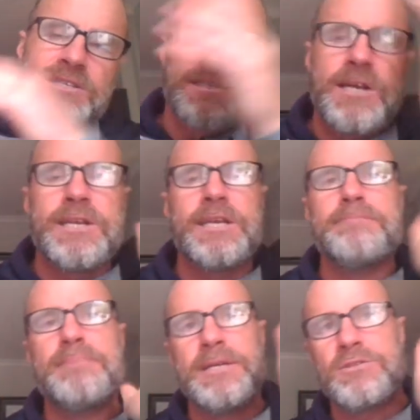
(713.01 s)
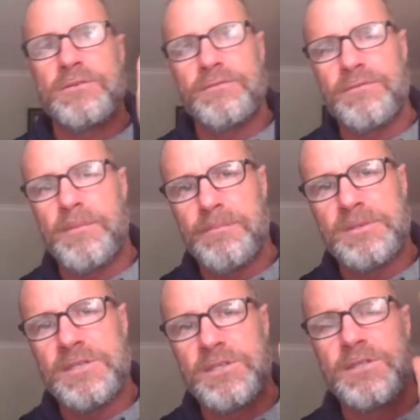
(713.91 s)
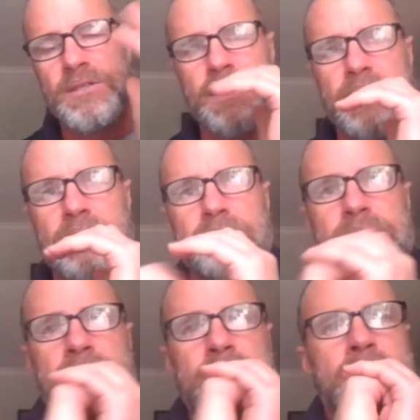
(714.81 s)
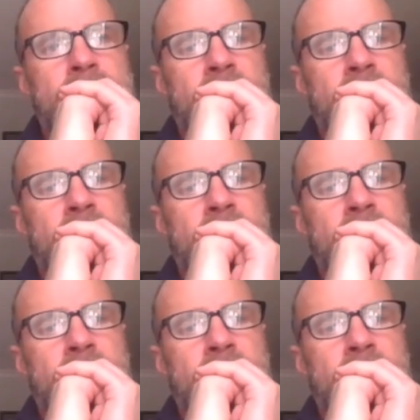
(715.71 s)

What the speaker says: just so you can picture it from opposition teams.